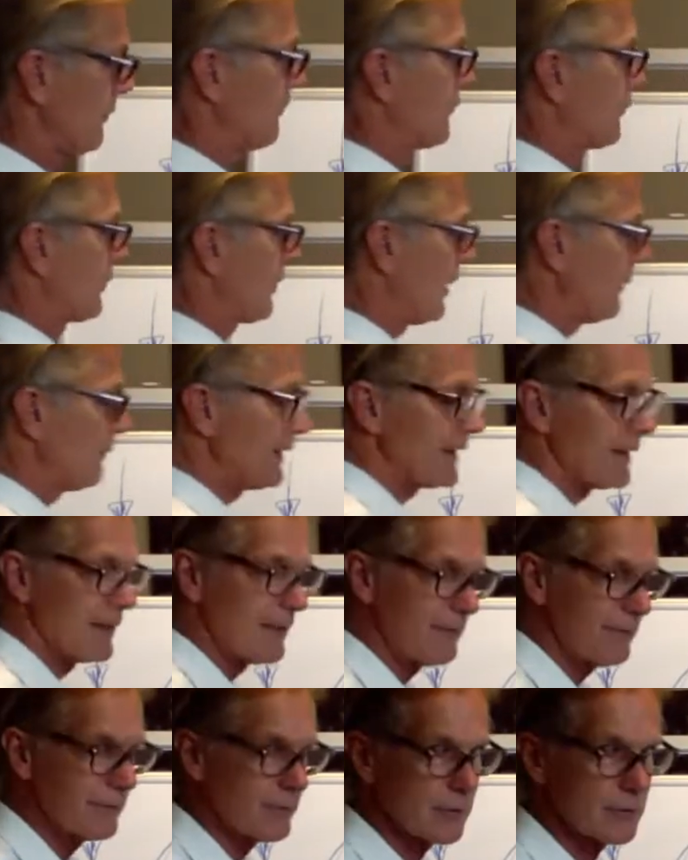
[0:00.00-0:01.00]
probably
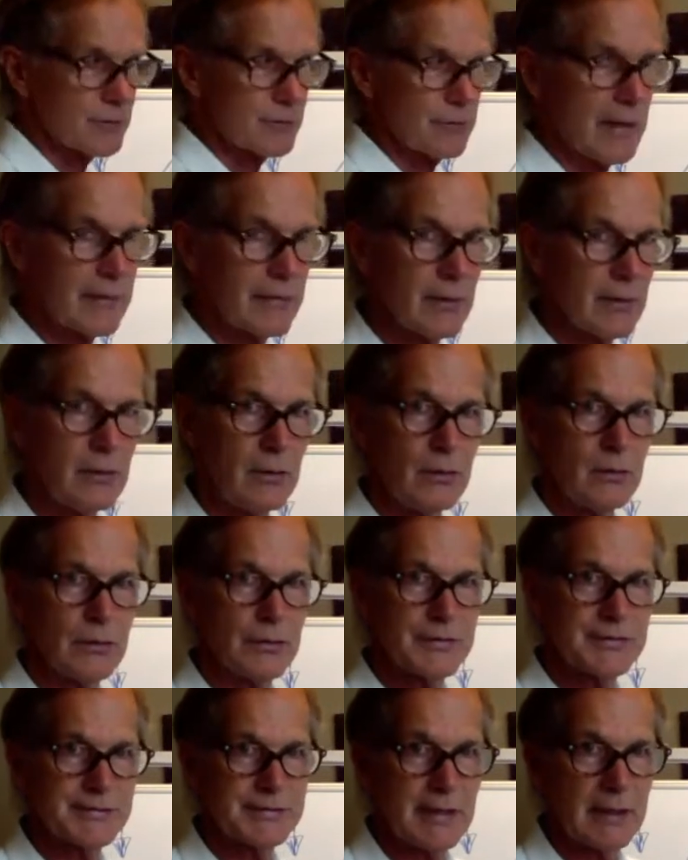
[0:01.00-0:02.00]
infiltrate the
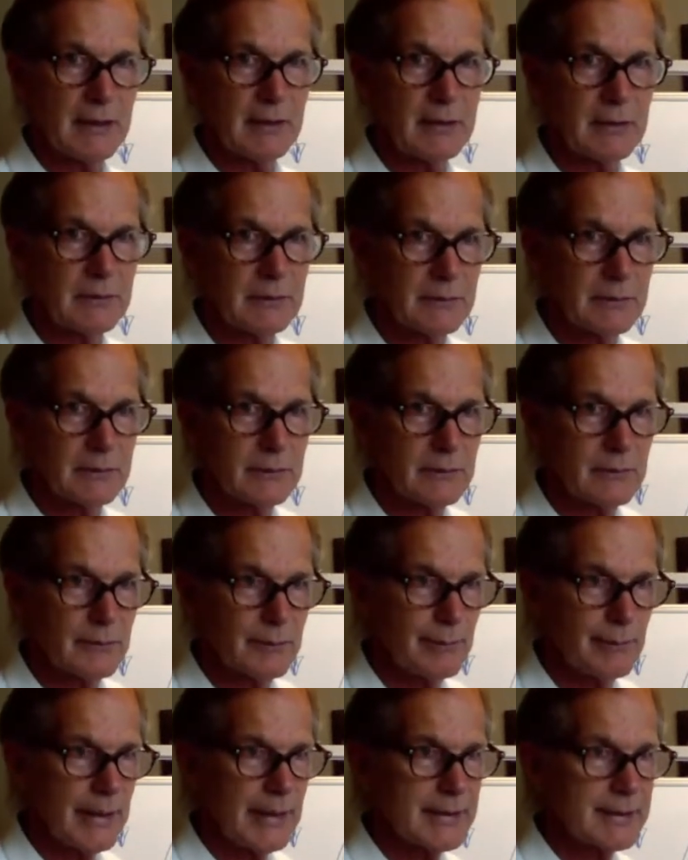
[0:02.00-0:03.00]
whole cell,
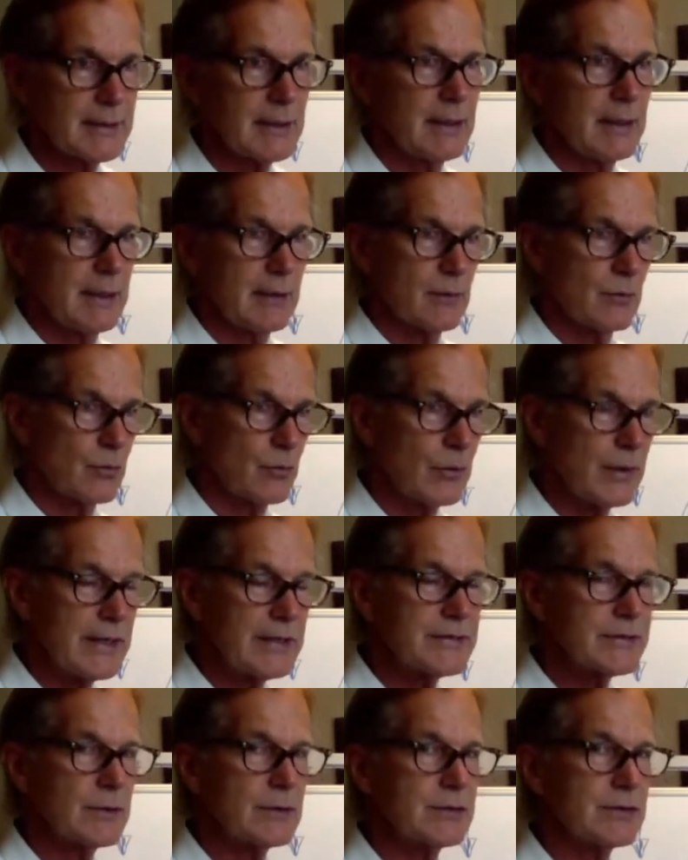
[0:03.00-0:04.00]
but
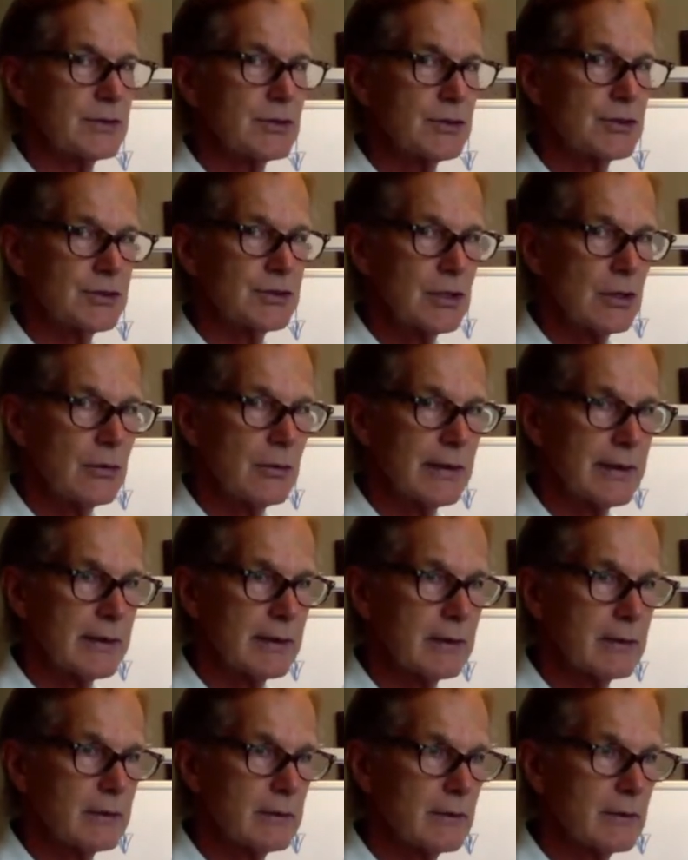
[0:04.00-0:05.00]
research is
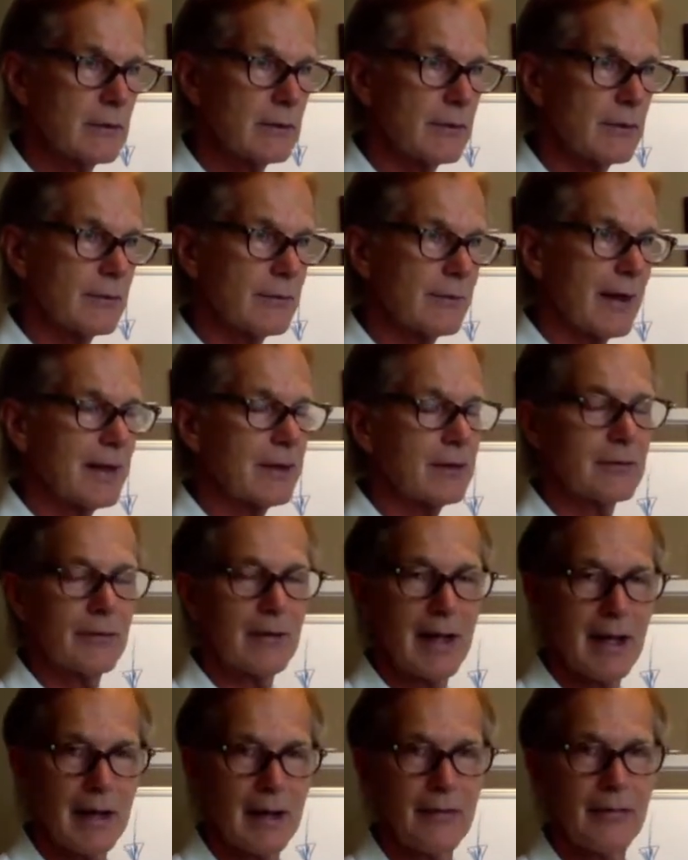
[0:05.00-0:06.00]
showing, I don't know
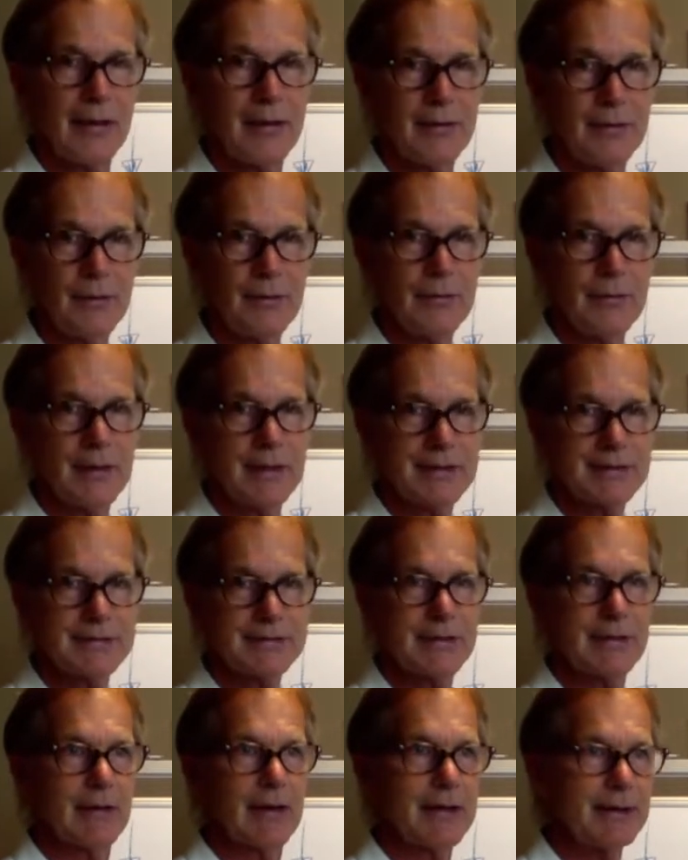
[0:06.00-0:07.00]
how they do this,
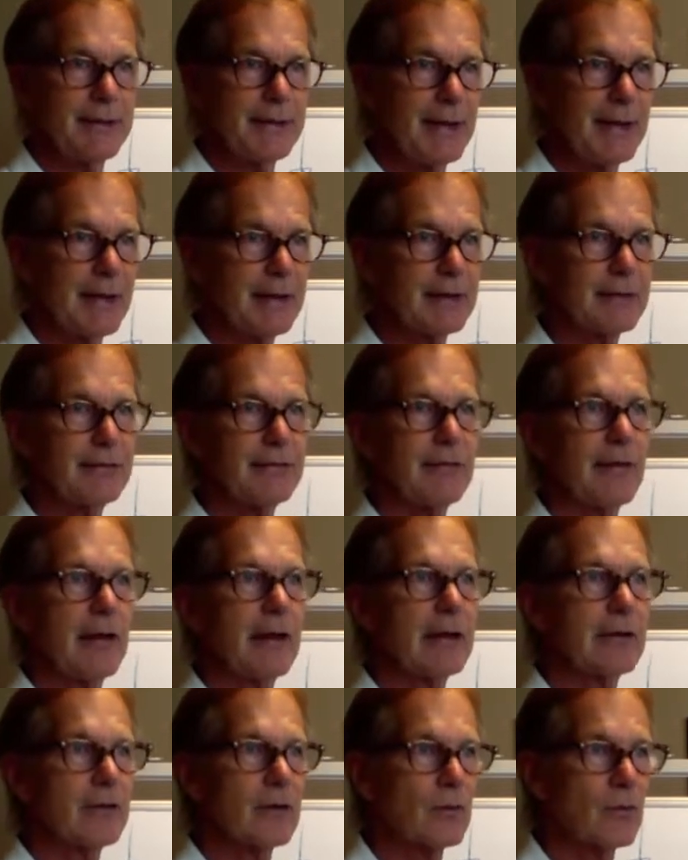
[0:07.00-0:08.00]
they're
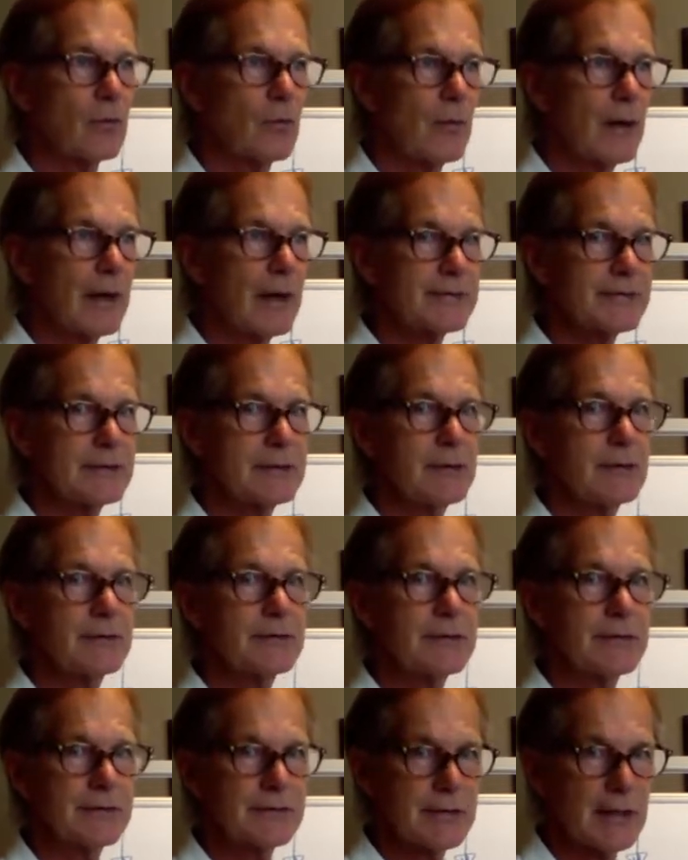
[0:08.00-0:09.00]
identifying the
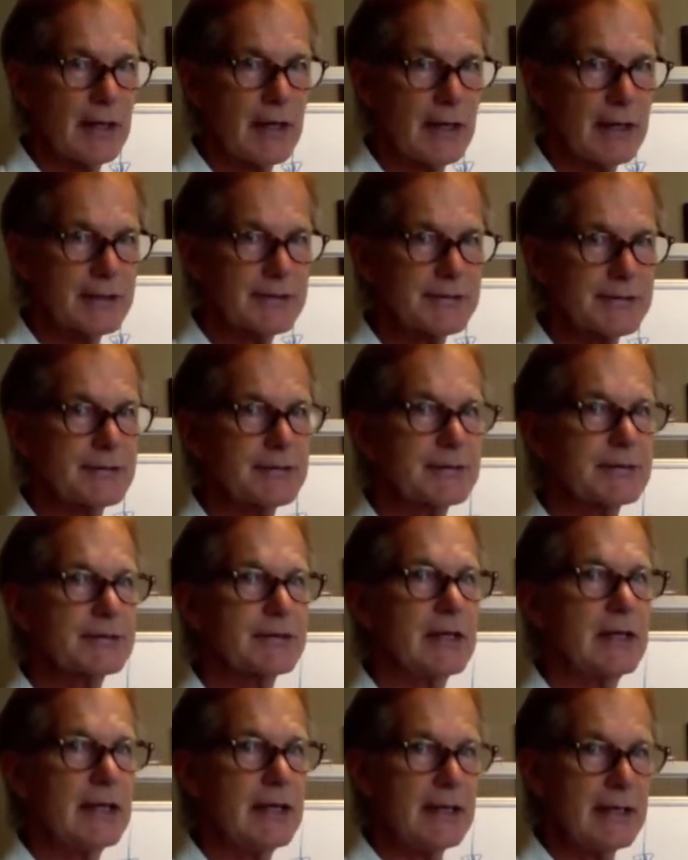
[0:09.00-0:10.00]
residues of
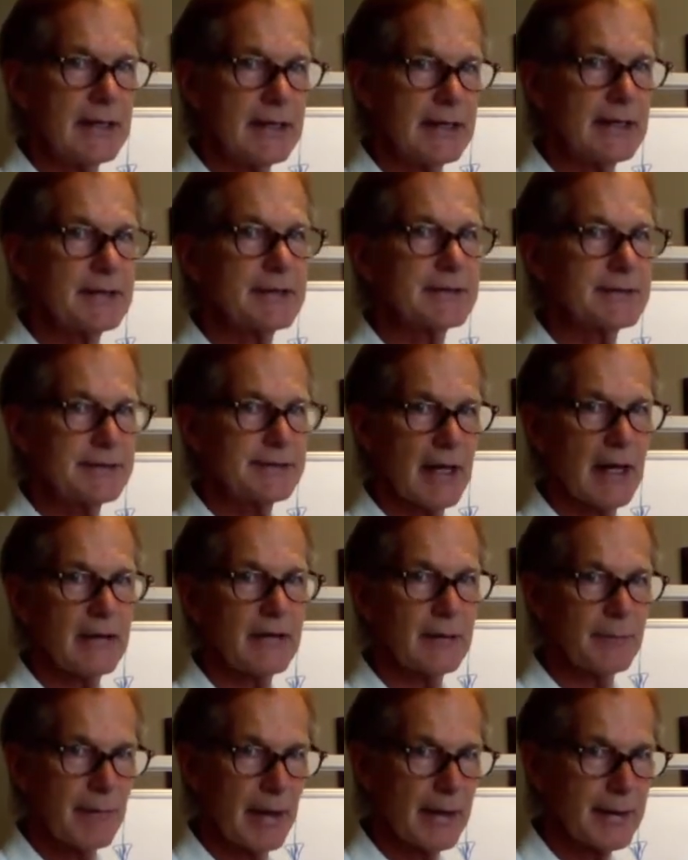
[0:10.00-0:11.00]
toxins inside
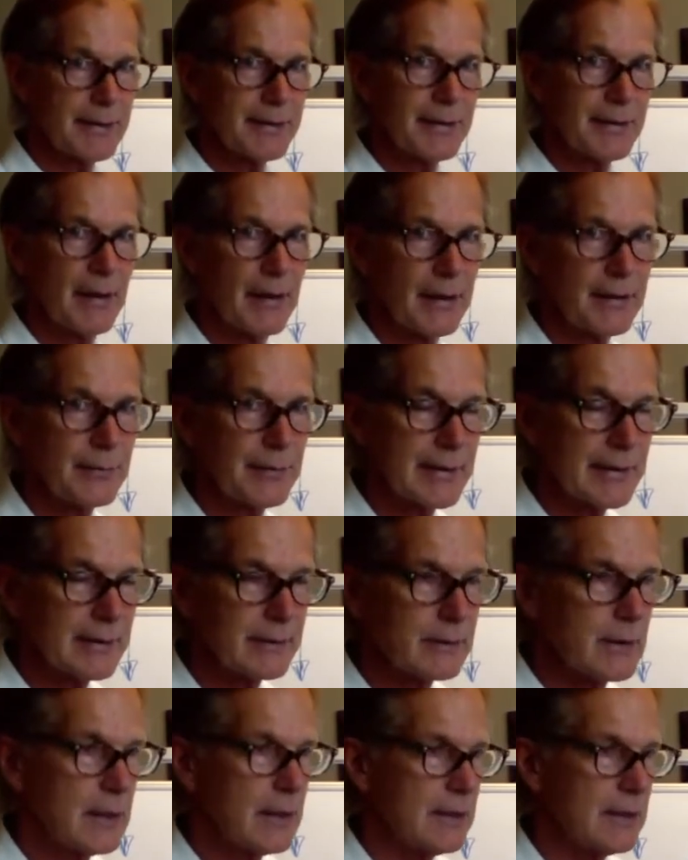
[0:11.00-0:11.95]
the mitochondria.